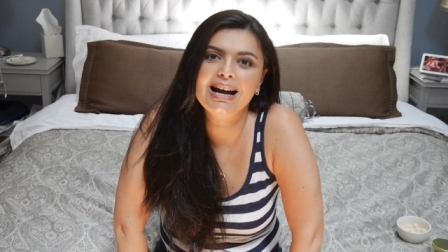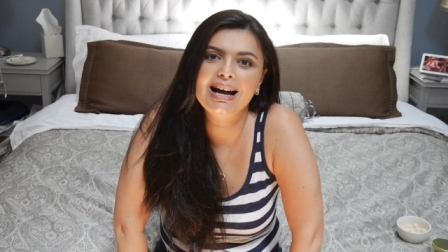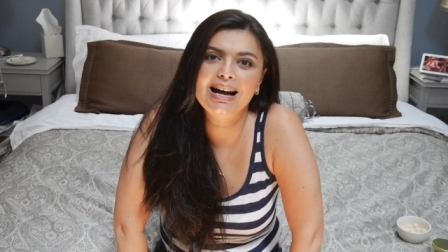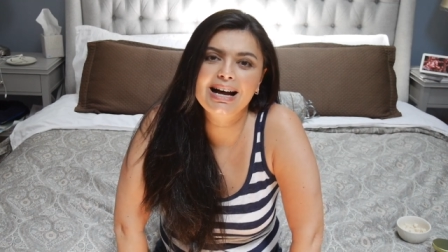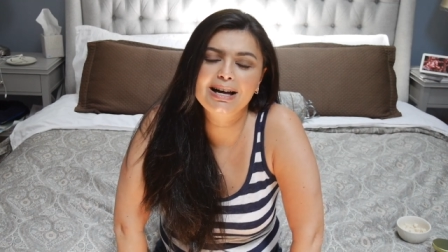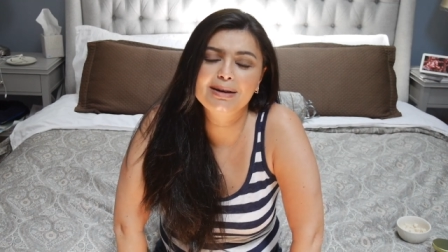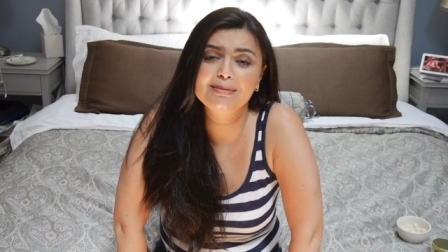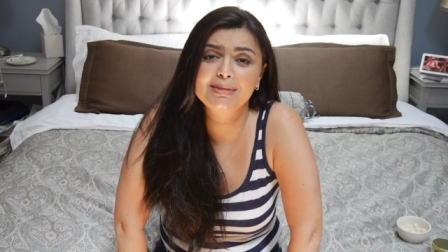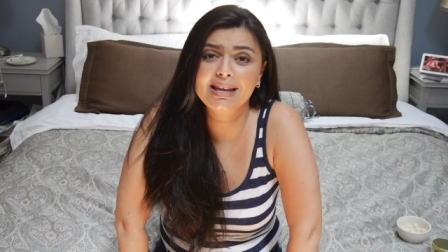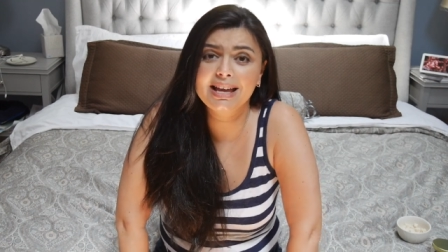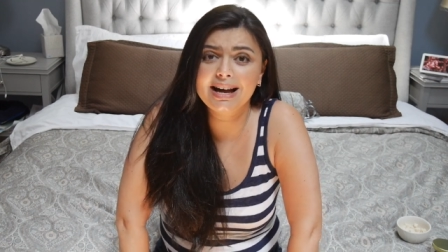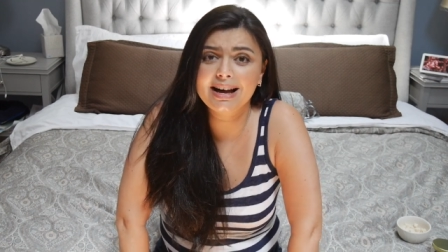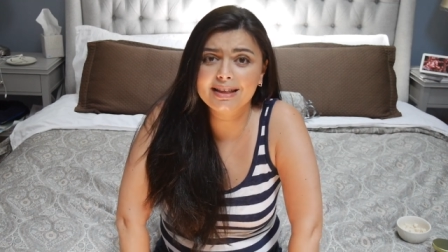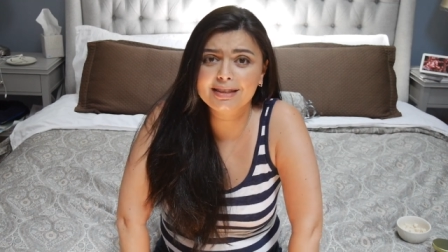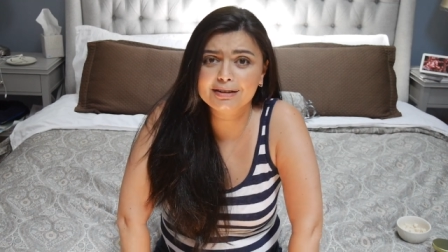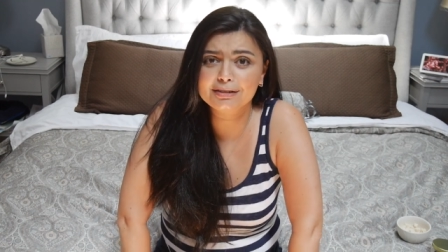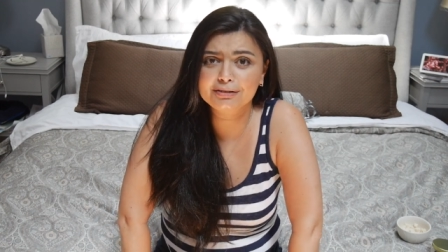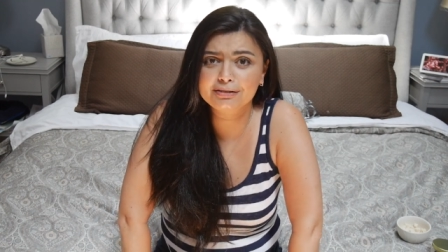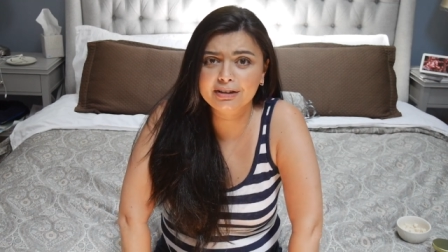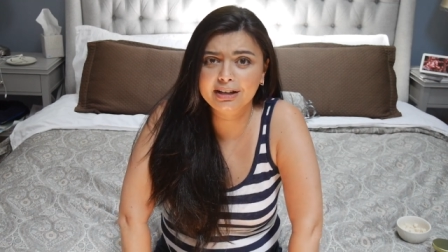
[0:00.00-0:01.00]
The
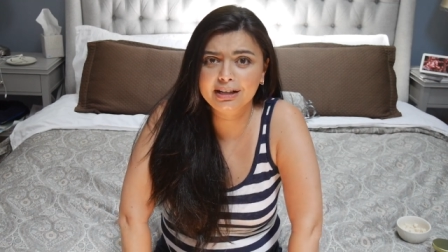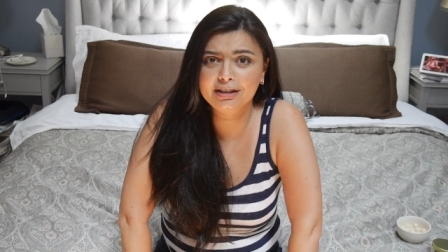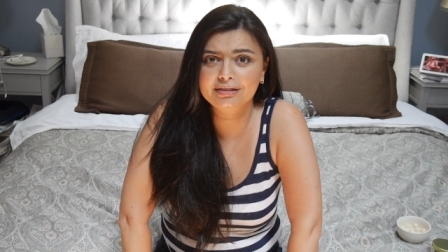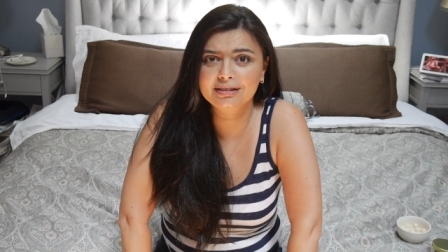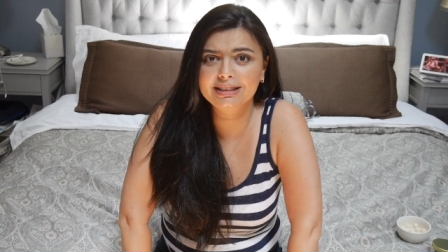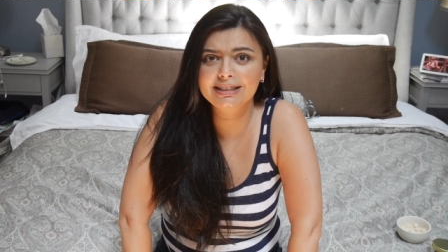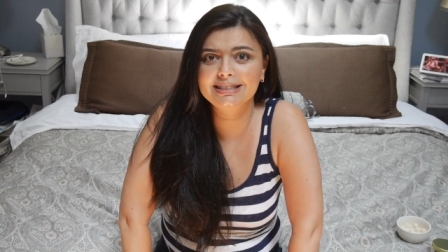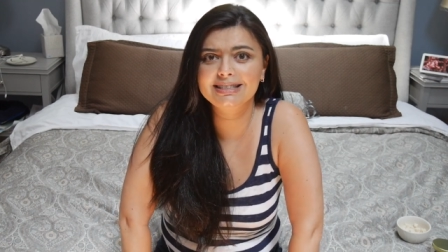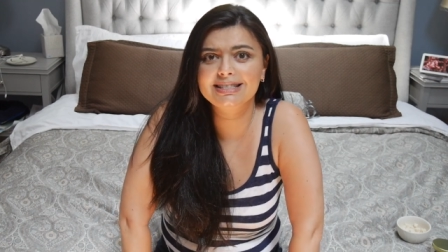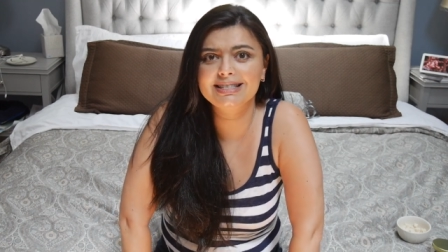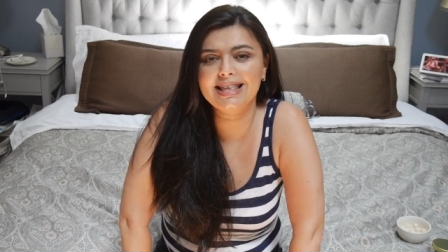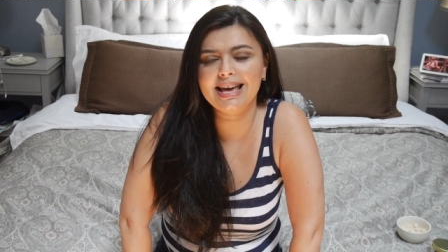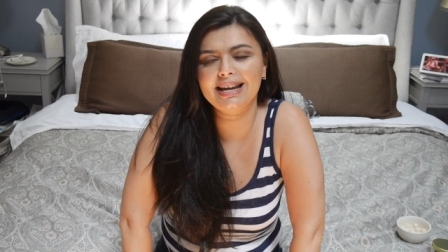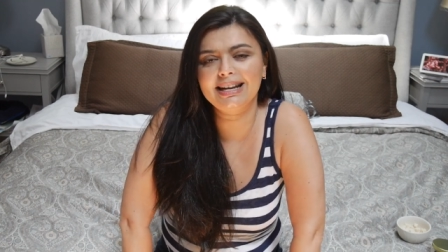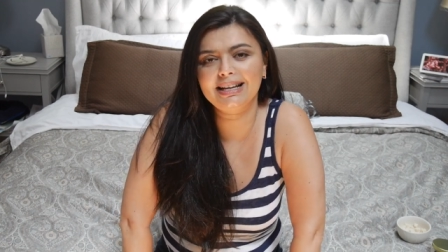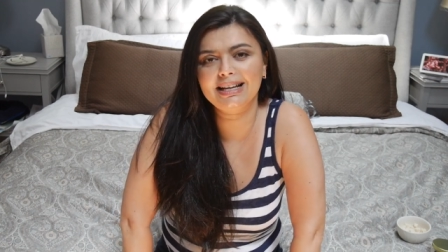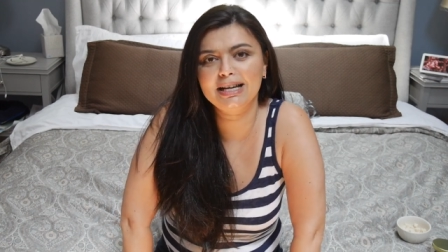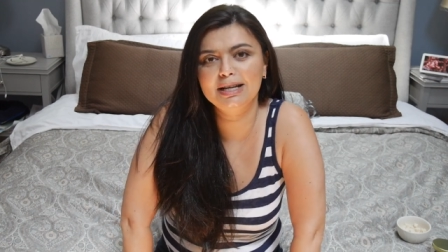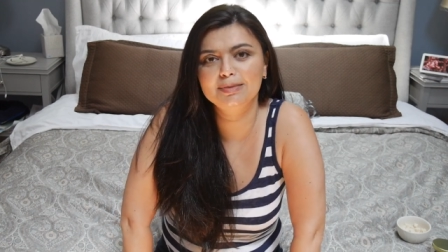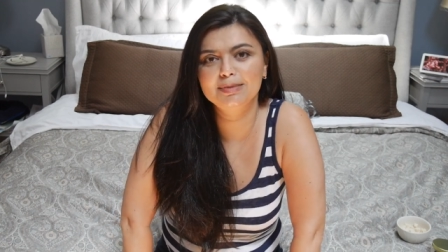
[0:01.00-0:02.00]
other fragrance that
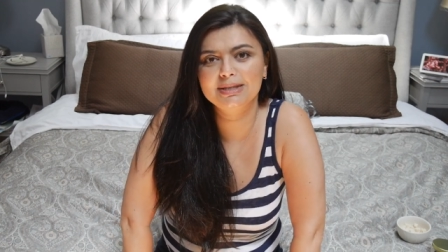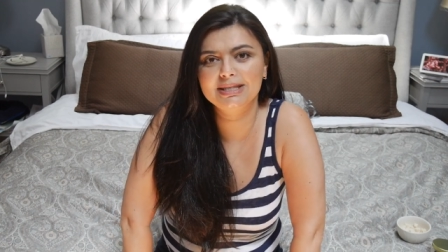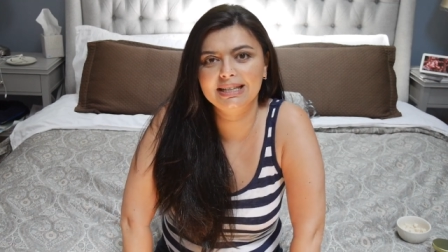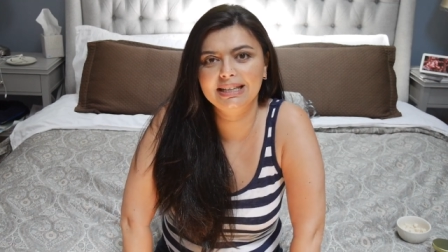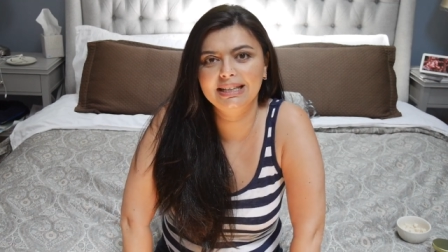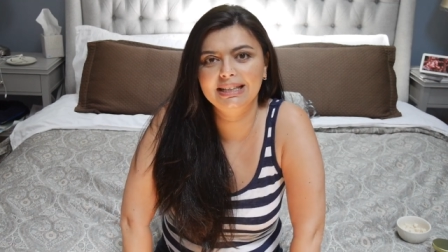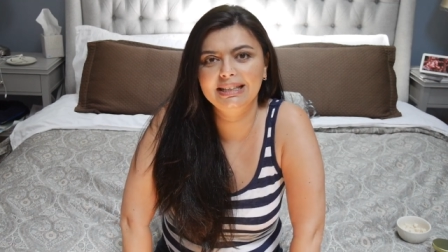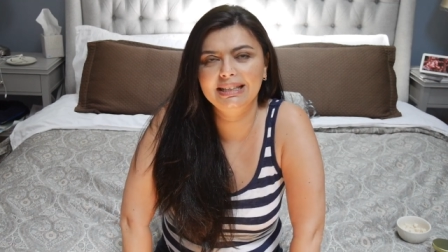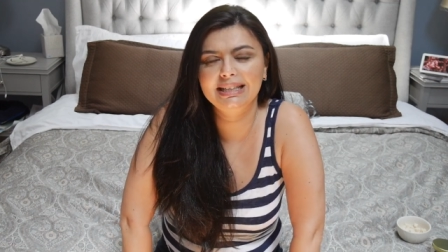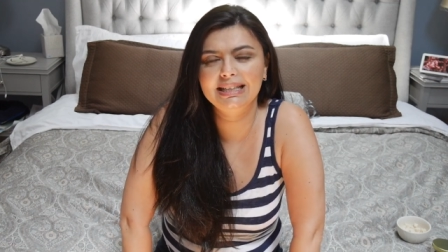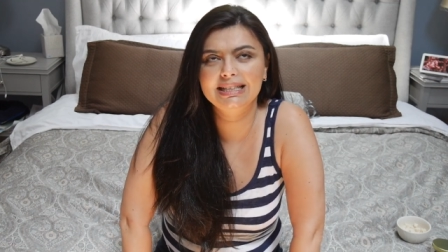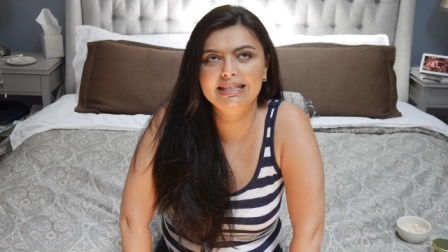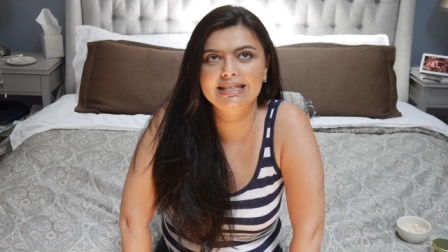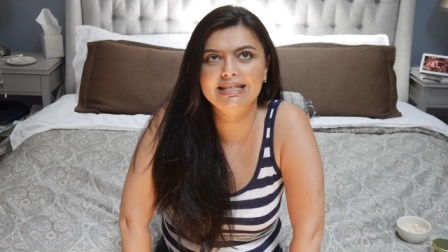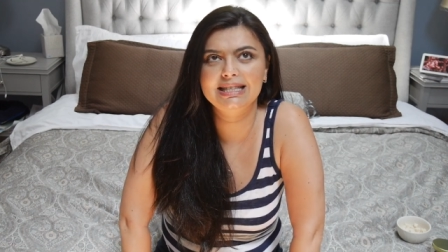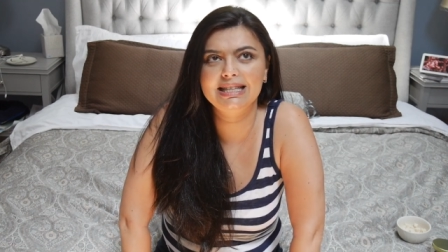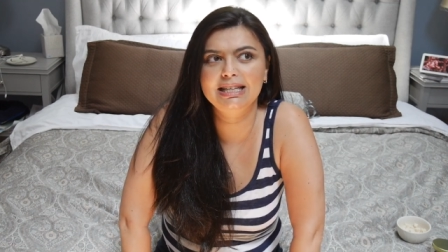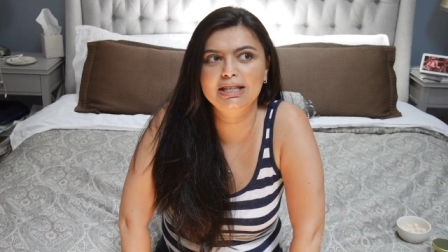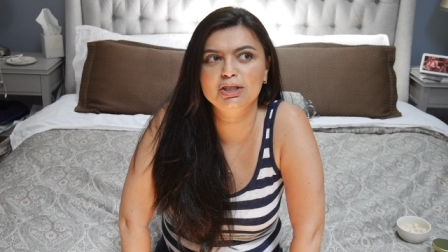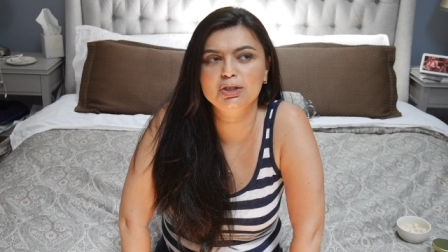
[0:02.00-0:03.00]
it comes in
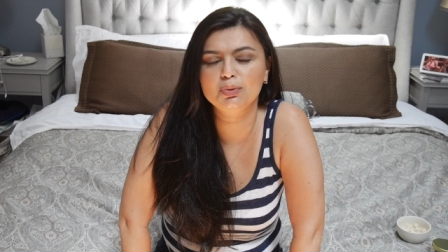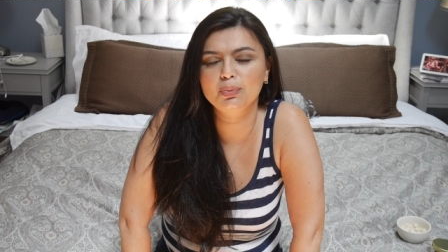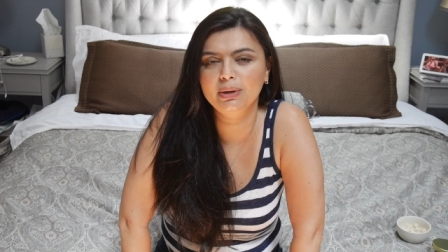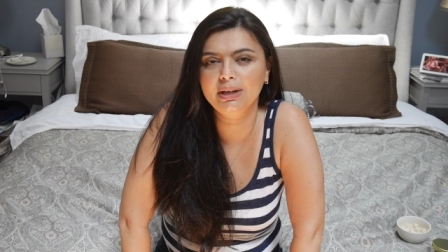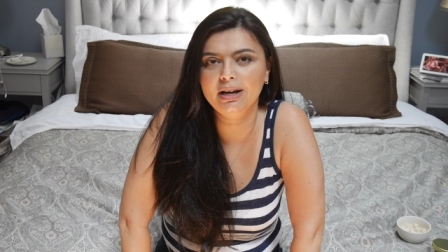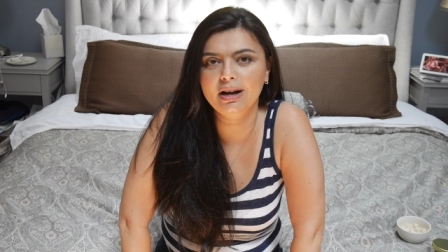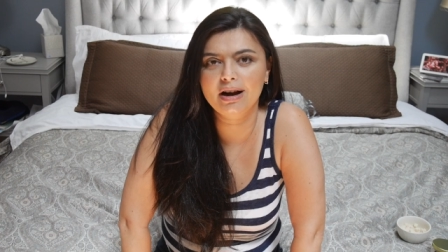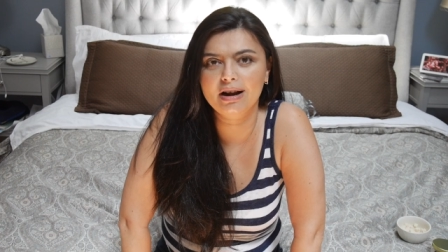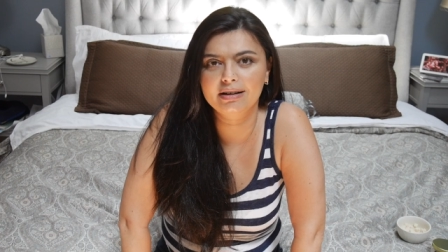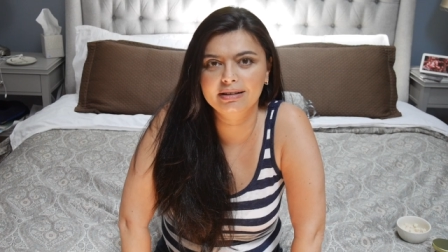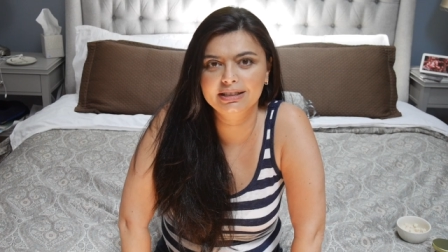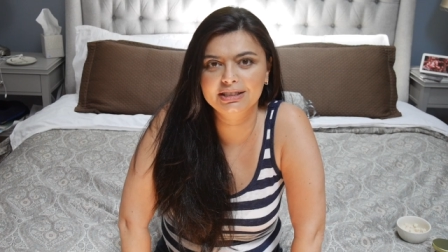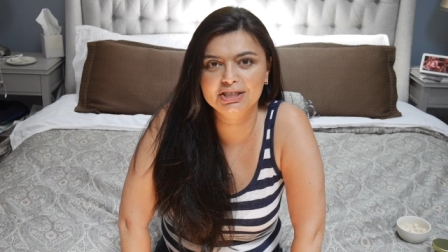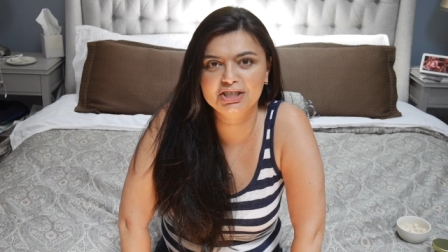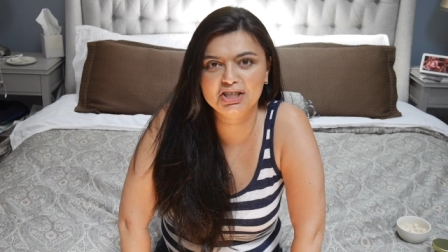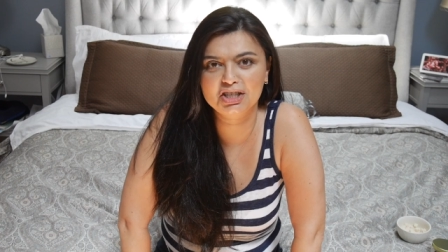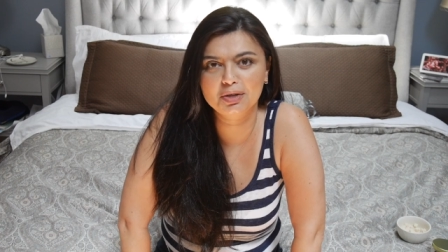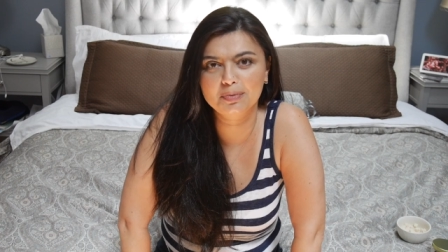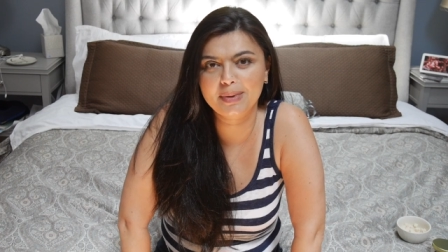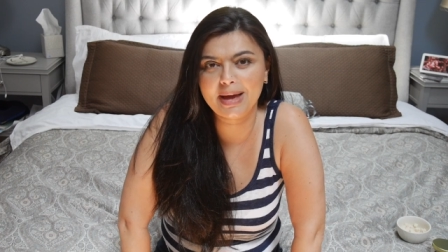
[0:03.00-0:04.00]
is the sweet
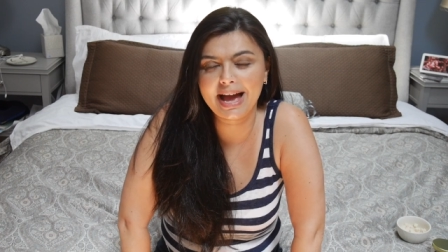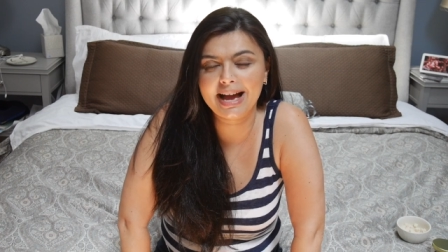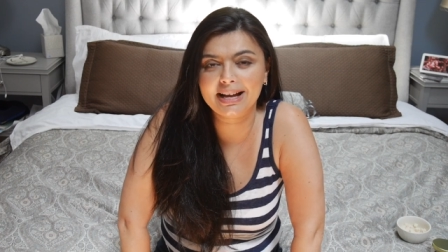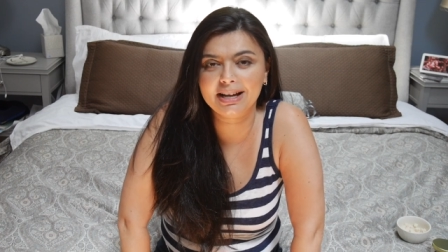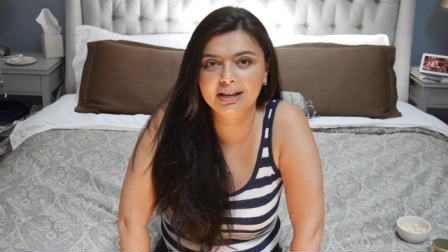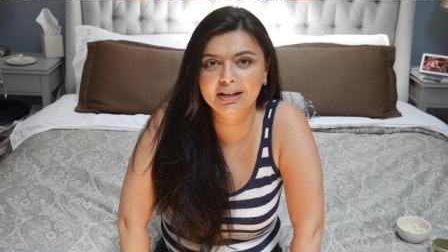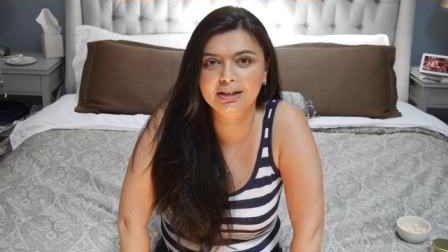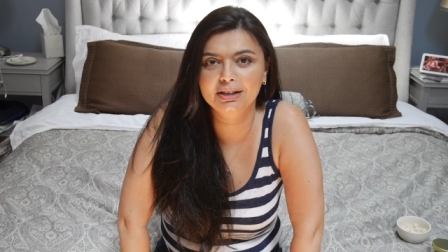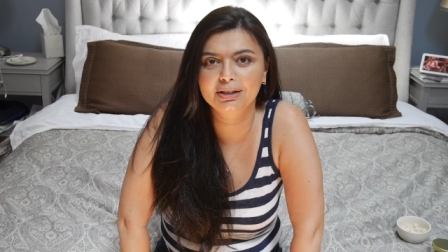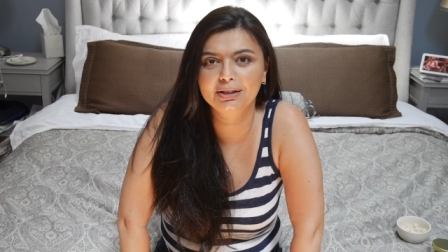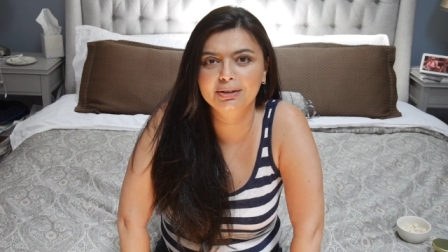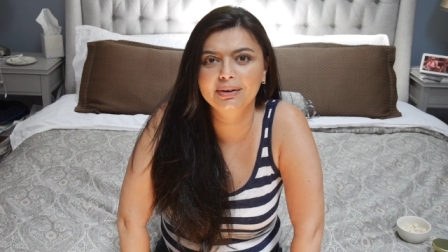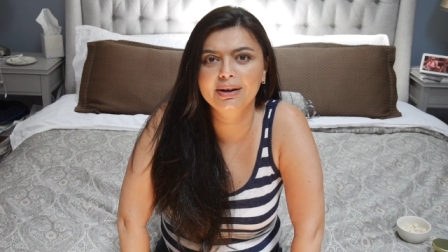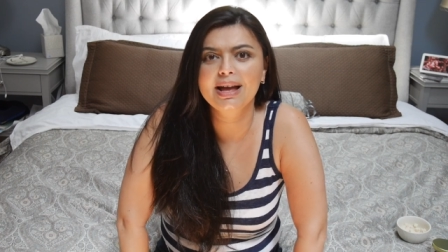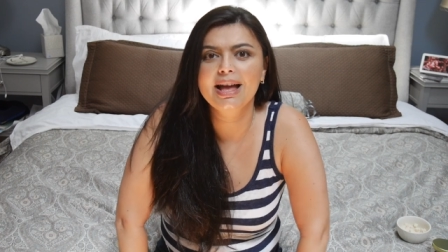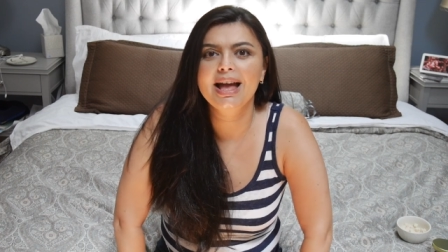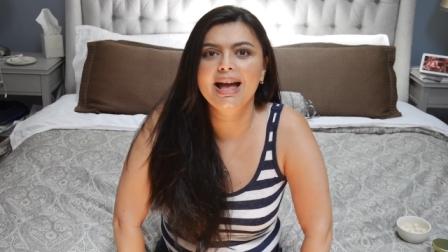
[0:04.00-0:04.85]
orange tobacco.